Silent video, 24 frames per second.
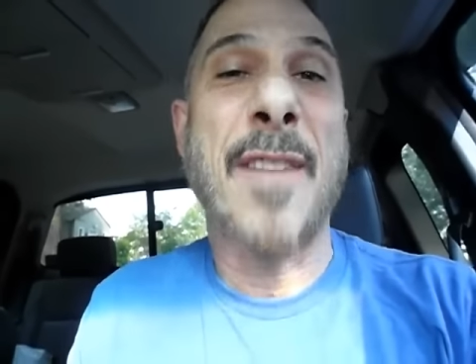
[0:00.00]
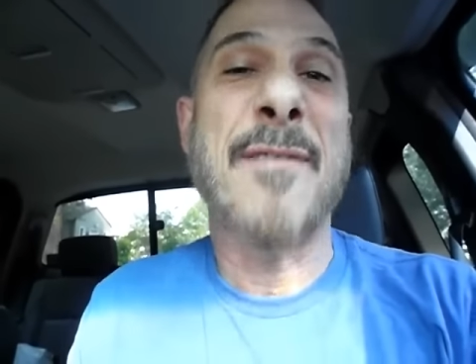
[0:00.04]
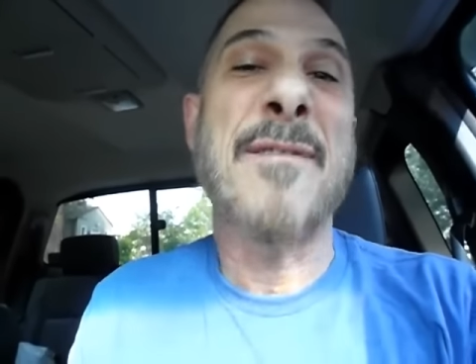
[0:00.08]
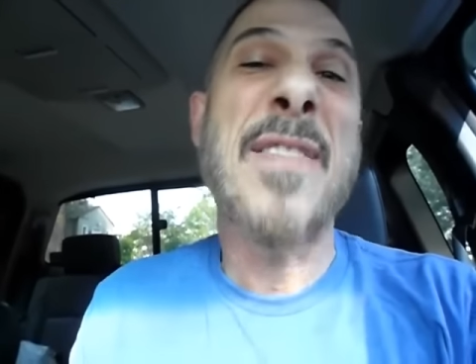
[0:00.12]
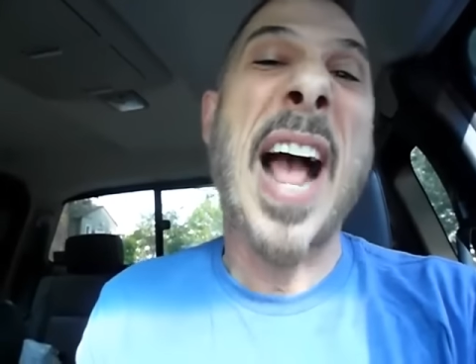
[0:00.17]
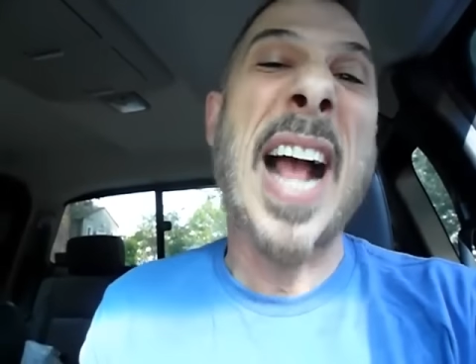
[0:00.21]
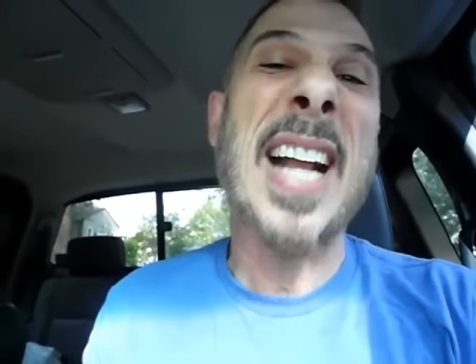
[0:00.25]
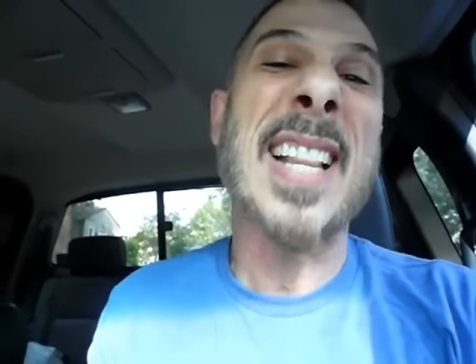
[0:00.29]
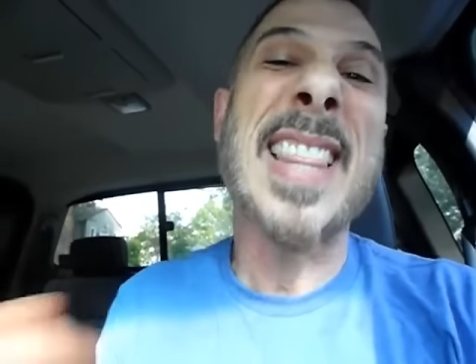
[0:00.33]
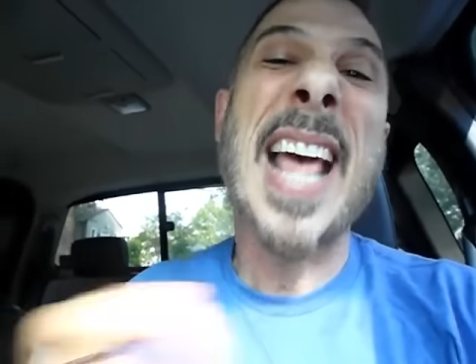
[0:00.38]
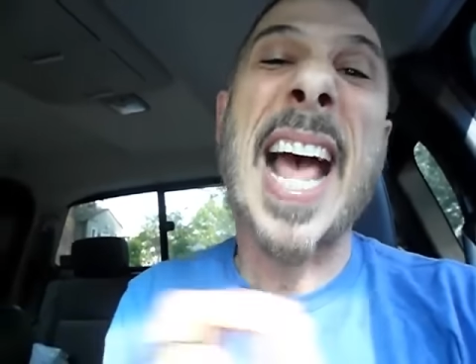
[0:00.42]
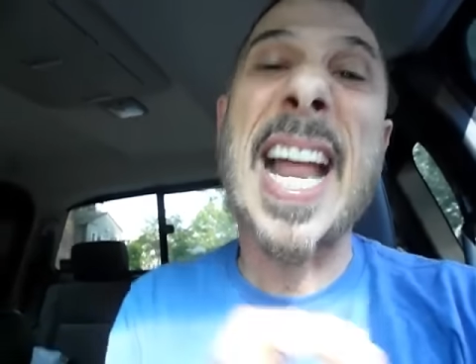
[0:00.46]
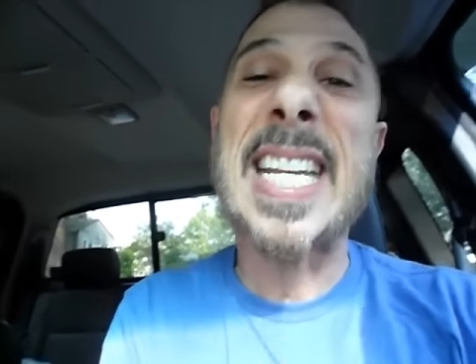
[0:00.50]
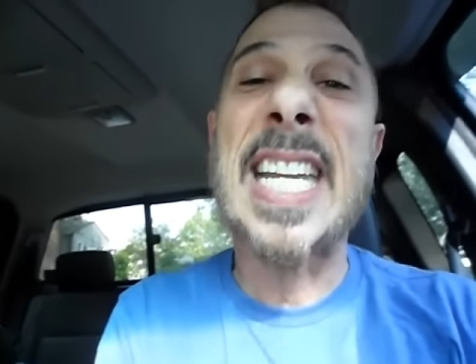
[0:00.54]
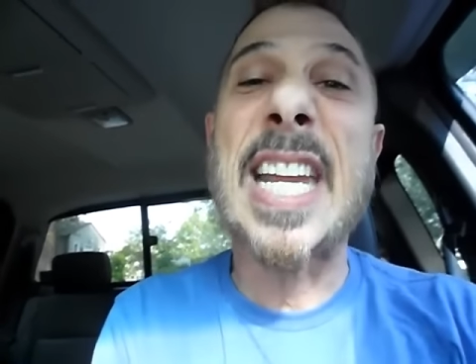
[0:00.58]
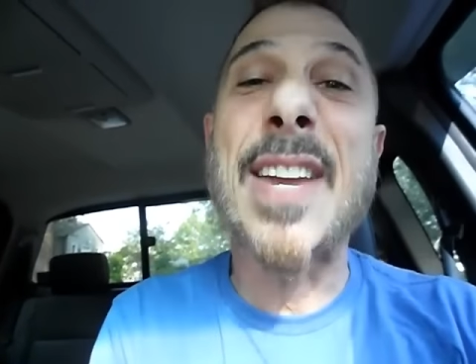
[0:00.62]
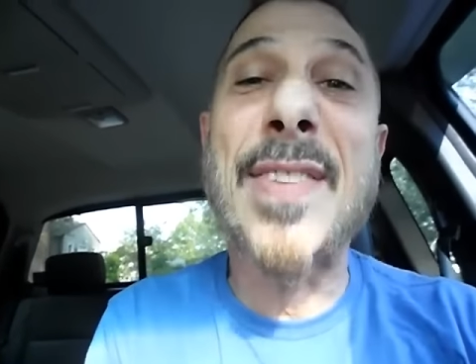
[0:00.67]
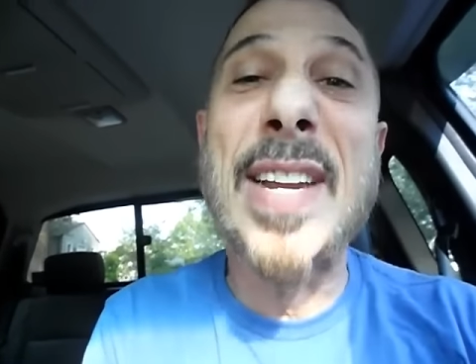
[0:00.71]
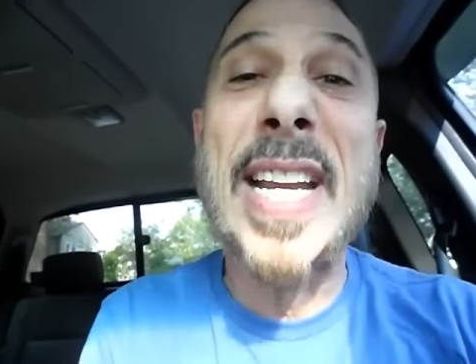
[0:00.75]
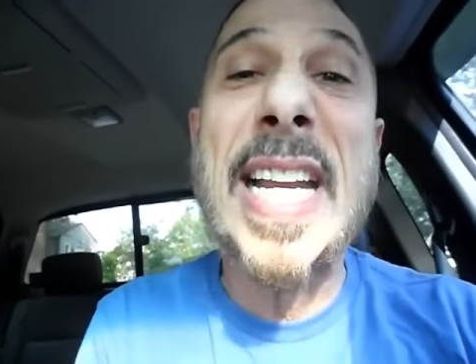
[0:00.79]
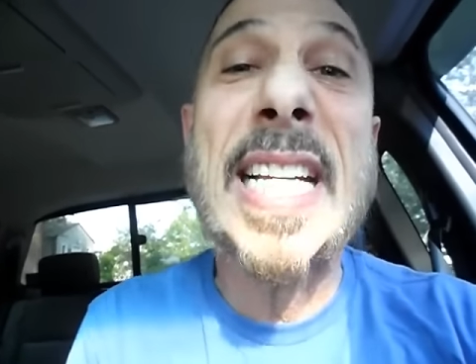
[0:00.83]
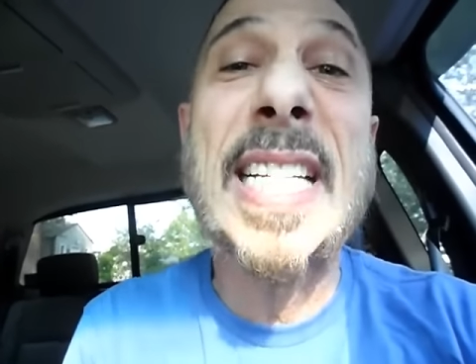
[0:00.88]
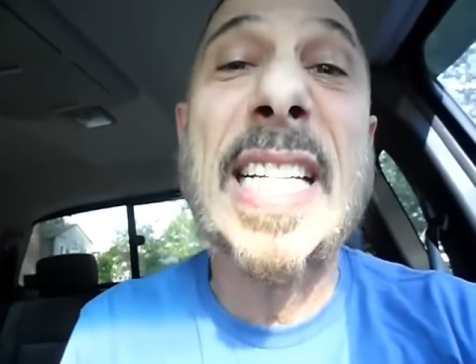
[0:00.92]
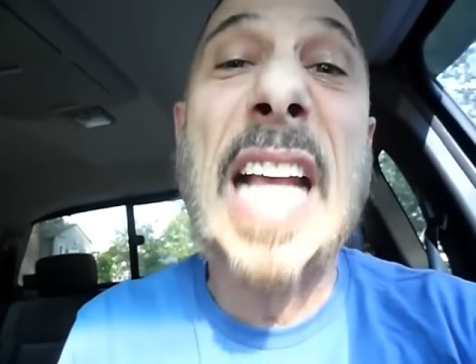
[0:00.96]
In fact, that
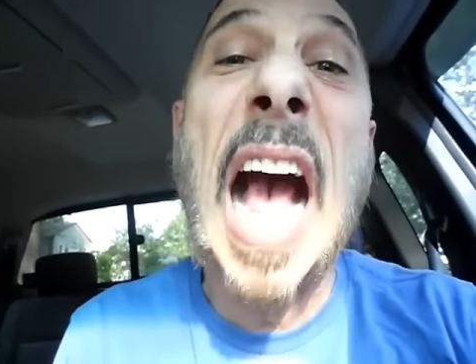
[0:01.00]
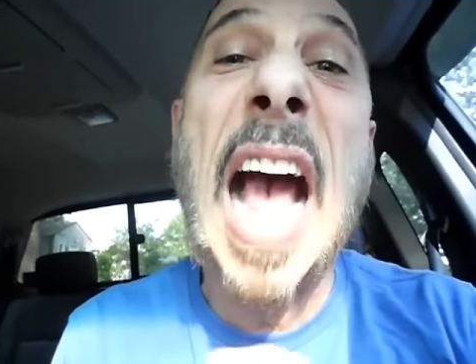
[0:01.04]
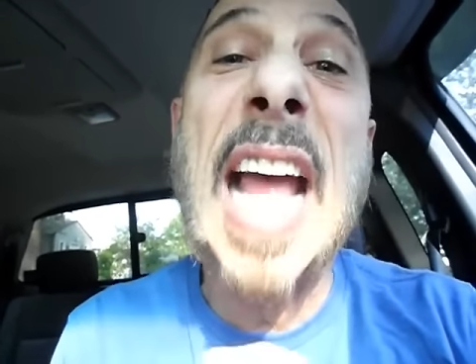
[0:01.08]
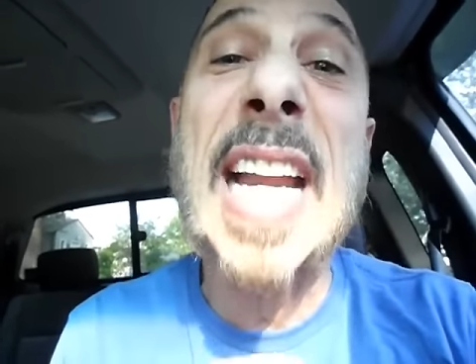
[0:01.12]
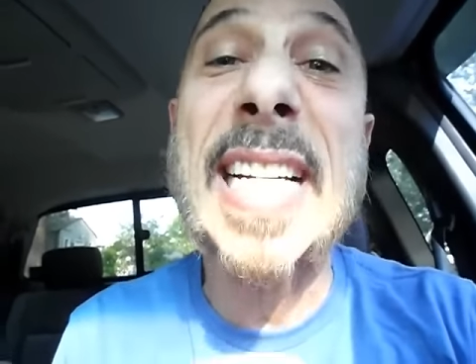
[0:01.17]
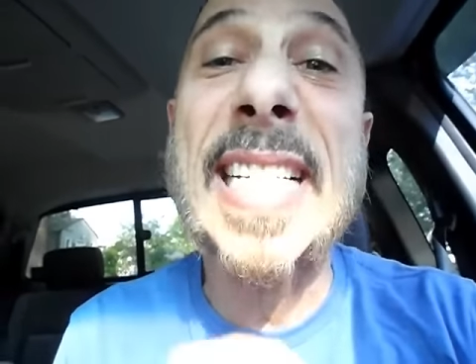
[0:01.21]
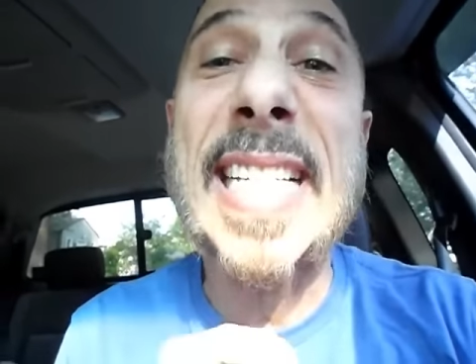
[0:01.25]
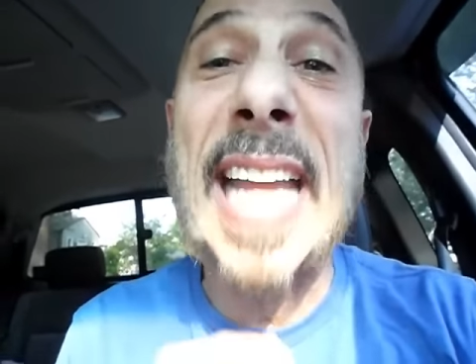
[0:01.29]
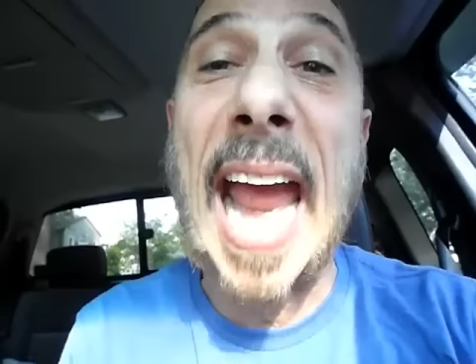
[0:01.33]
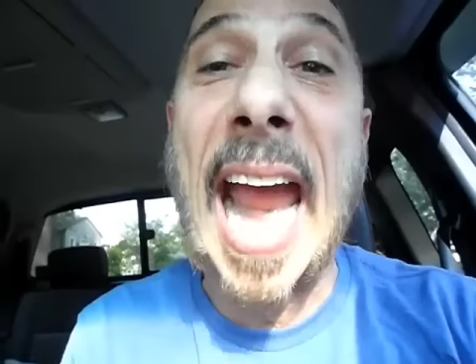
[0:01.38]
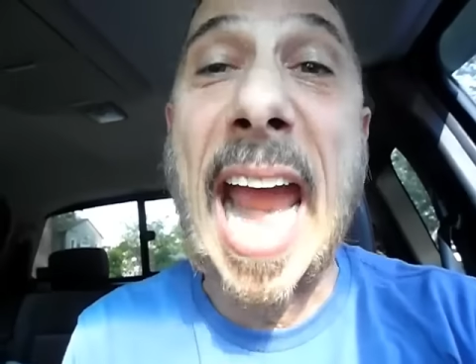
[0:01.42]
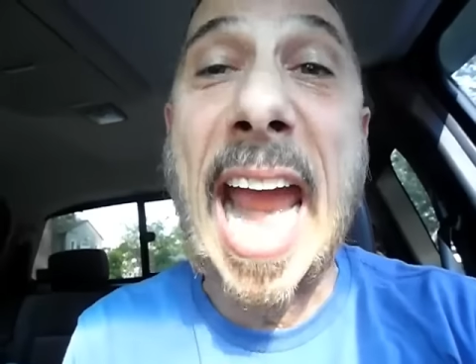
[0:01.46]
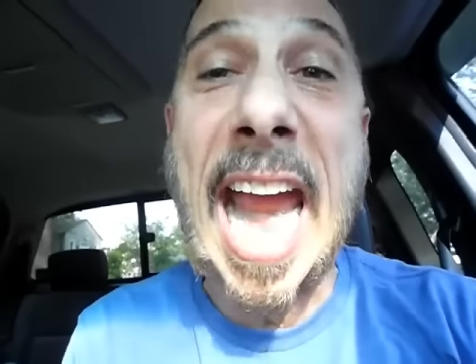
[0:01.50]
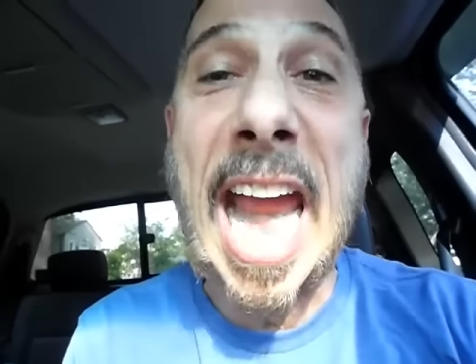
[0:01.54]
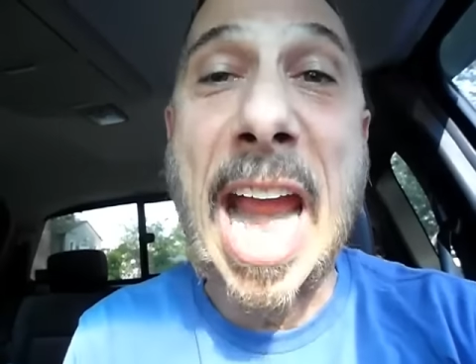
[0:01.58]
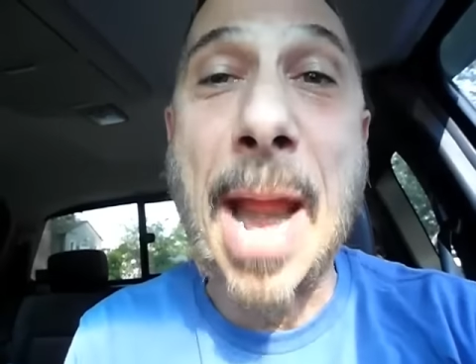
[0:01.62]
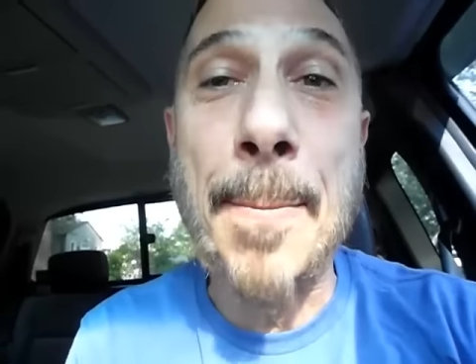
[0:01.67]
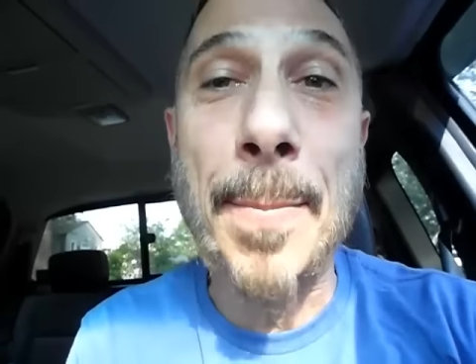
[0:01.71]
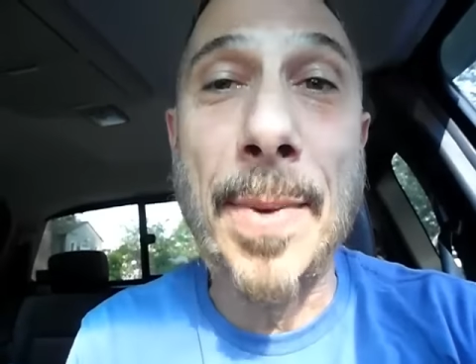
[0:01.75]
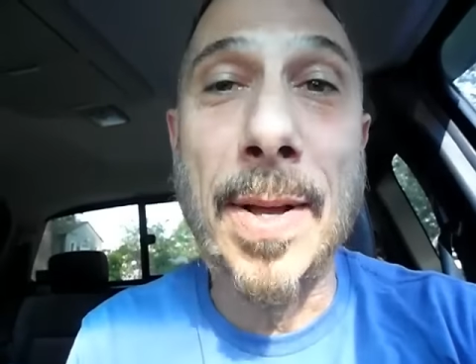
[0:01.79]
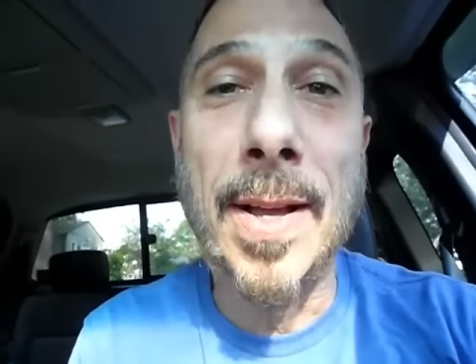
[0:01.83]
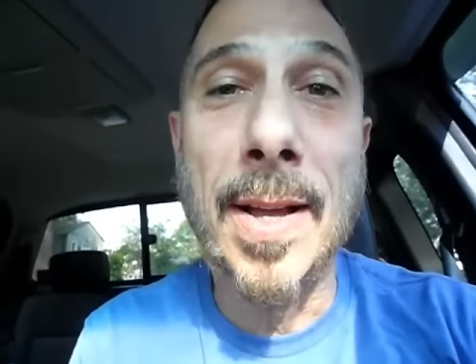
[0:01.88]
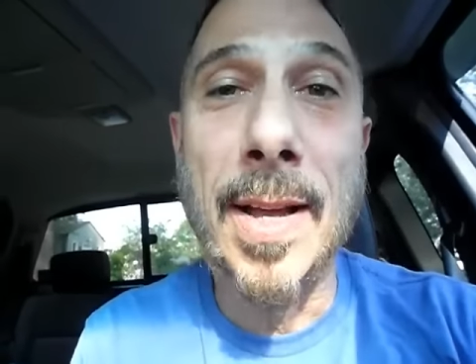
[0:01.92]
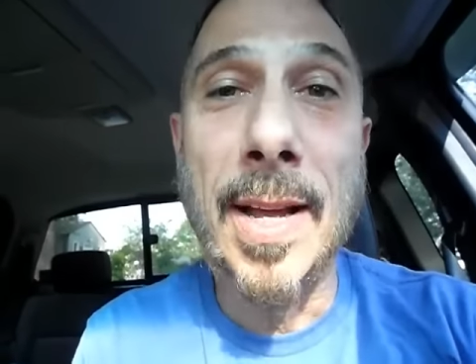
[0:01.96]
DVD's kind of
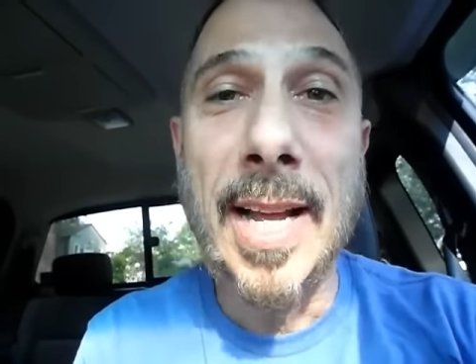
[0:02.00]
tame.